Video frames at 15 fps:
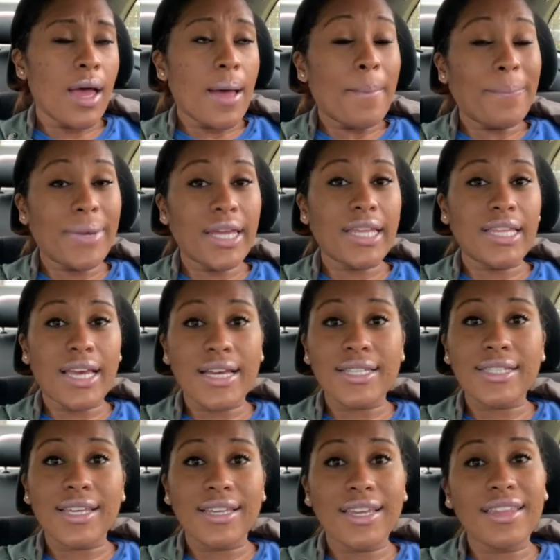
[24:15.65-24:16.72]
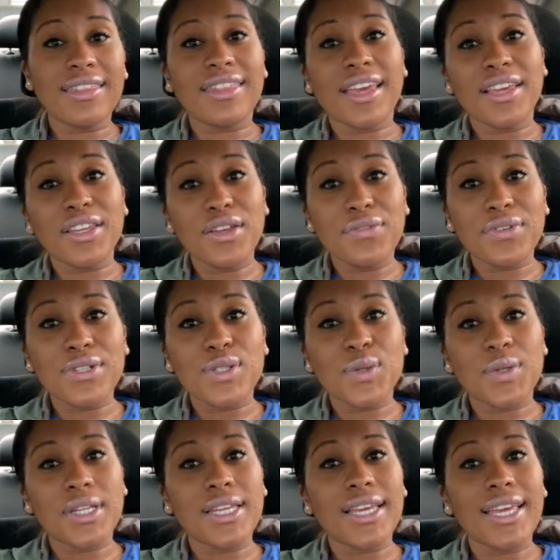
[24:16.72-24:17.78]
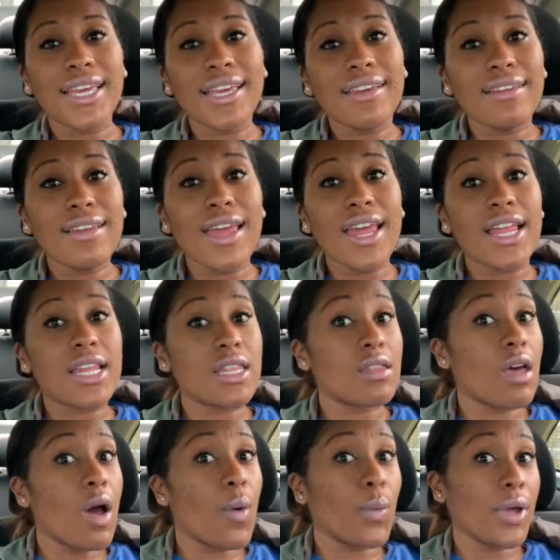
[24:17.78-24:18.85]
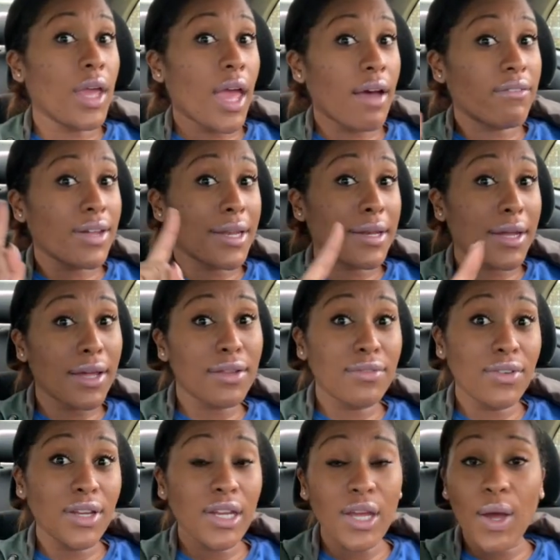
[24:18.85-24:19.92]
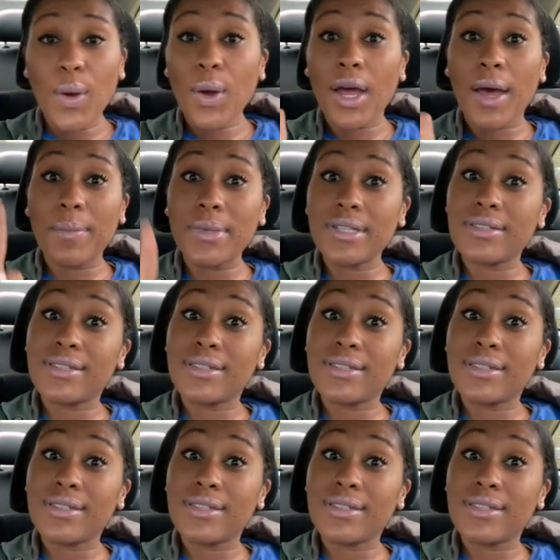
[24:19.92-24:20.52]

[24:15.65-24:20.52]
But yes, again, thank you for tuning in, and we have another video coming